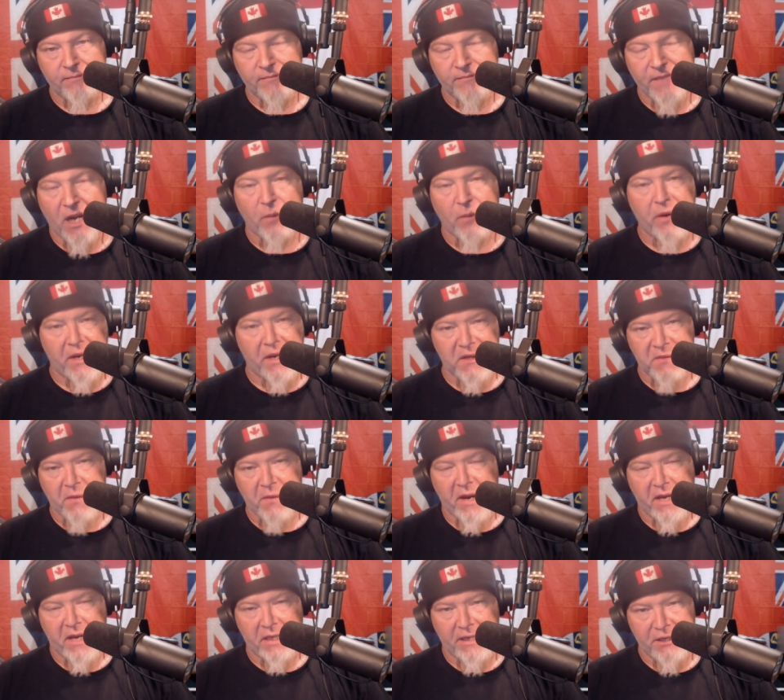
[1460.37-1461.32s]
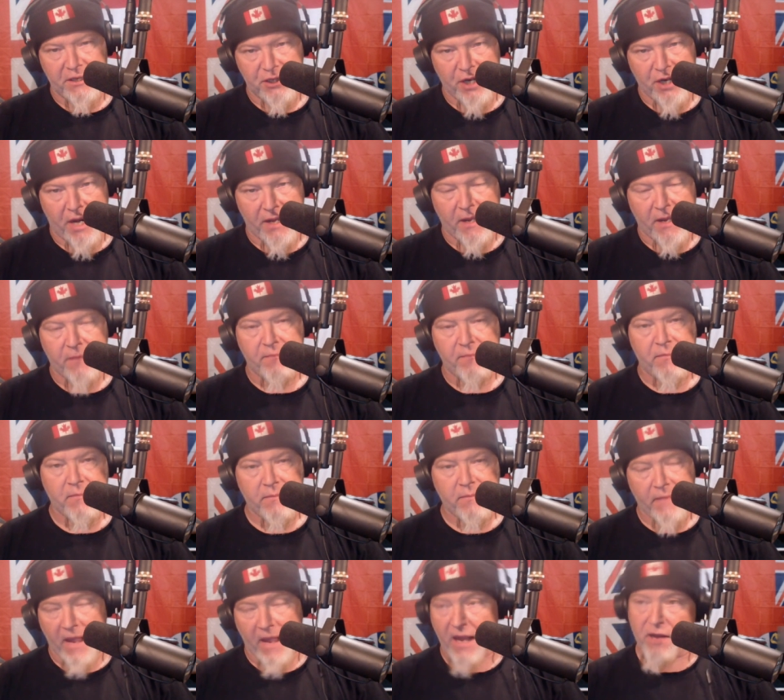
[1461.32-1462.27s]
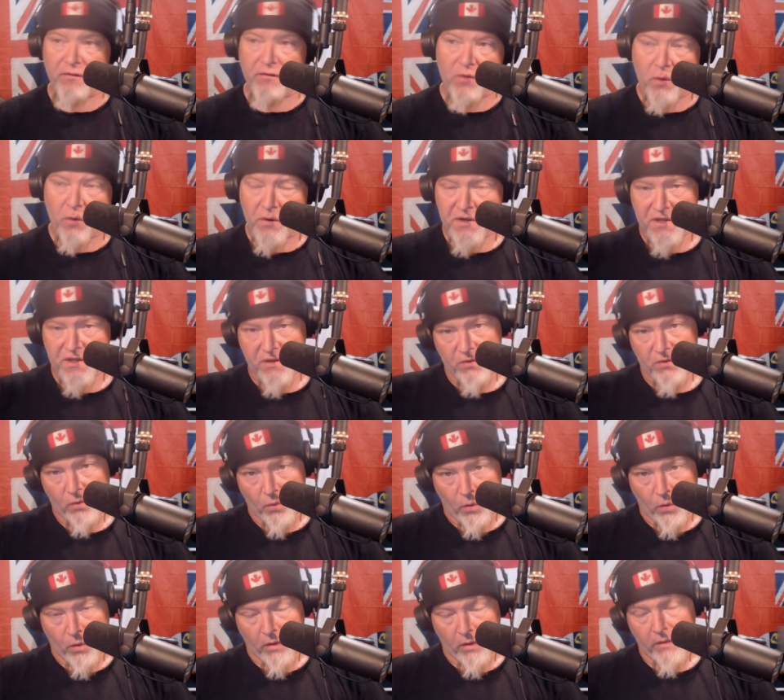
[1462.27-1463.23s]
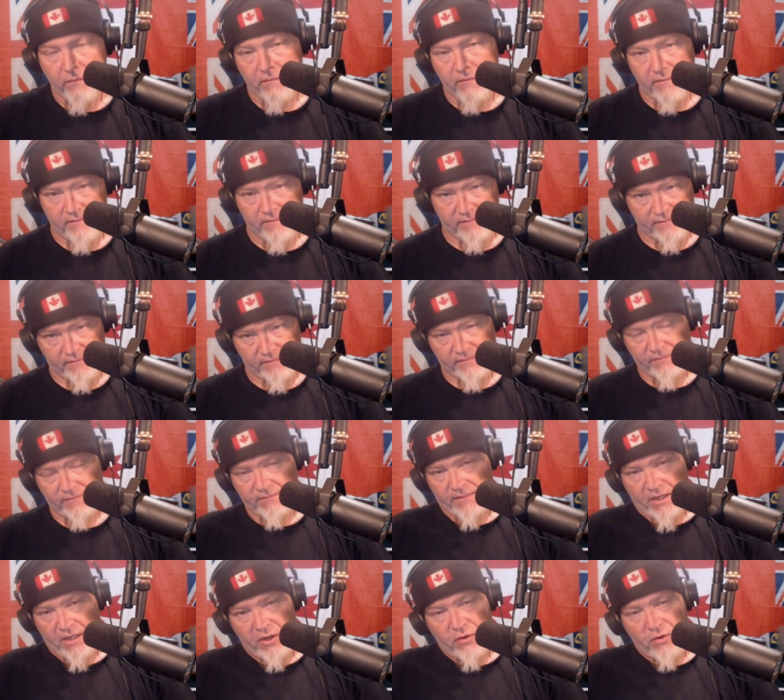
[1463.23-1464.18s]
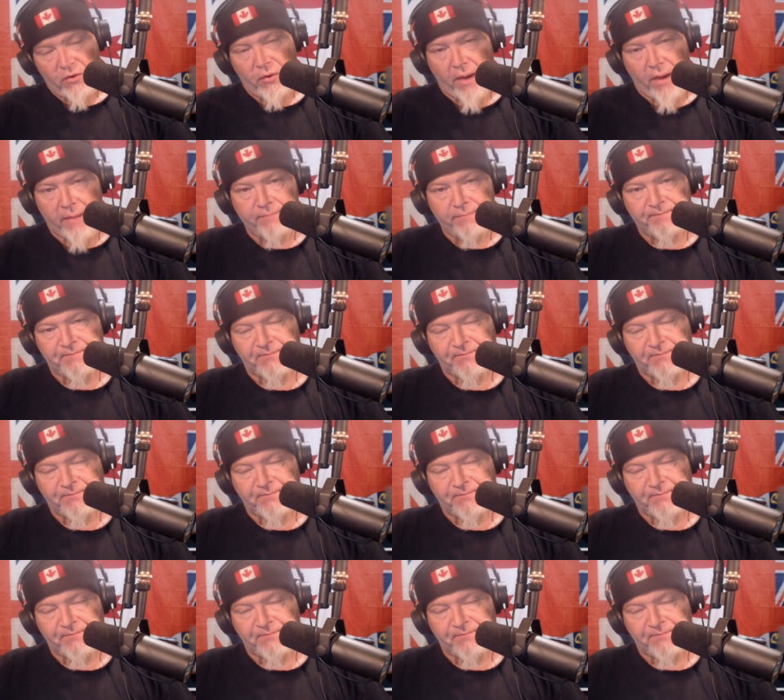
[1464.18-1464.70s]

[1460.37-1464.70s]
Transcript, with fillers: Now we can speculate China and, of course, the war in Ukraine.